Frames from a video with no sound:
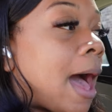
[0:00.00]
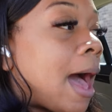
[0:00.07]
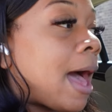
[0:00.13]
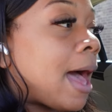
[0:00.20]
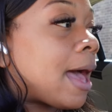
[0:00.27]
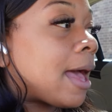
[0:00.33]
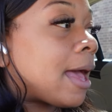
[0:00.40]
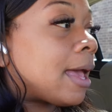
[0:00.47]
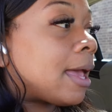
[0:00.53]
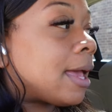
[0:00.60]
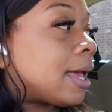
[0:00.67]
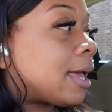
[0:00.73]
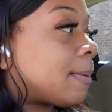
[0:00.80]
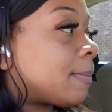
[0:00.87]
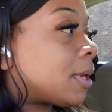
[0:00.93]
I
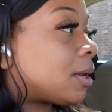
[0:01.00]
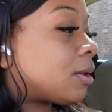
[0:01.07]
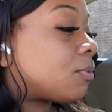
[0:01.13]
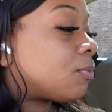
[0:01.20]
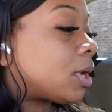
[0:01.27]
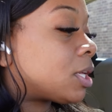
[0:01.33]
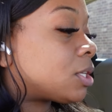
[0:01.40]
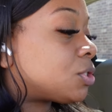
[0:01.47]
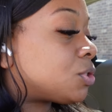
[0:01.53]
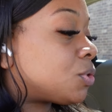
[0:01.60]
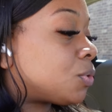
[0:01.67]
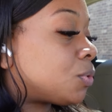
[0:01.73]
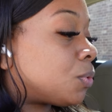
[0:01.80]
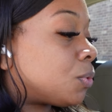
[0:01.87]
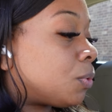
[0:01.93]
am getting ready
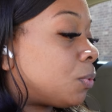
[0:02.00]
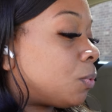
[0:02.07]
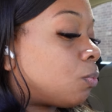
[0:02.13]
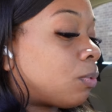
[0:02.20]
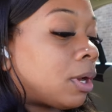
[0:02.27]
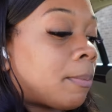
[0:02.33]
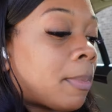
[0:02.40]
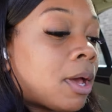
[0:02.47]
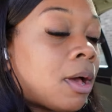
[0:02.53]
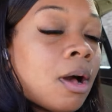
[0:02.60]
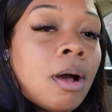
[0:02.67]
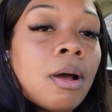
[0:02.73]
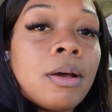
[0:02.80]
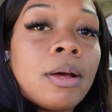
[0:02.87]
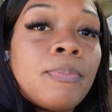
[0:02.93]
to run my
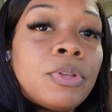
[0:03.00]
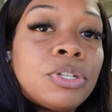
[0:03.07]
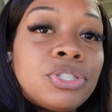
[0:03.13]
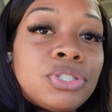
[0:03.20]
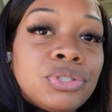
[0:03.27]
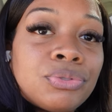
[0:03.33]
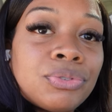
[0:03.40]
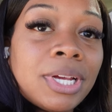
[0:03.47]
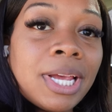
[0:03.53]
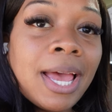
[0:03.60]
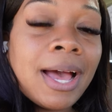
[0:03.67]
car up the street.